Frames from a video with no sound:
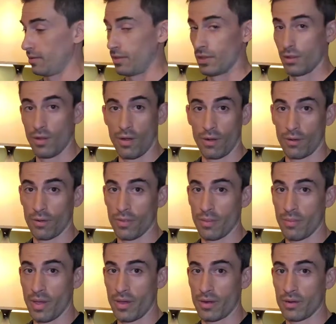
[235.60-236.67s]
The longer the
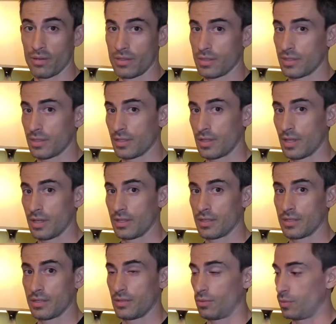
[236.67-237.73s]
better, just in
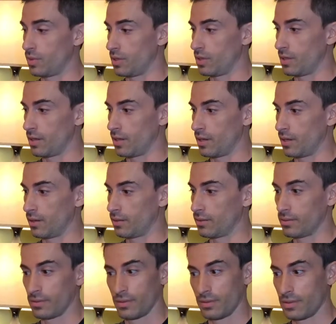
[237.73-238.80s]
case we
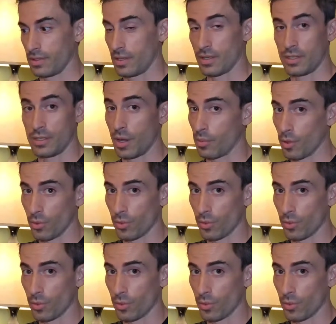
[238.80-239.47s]
get double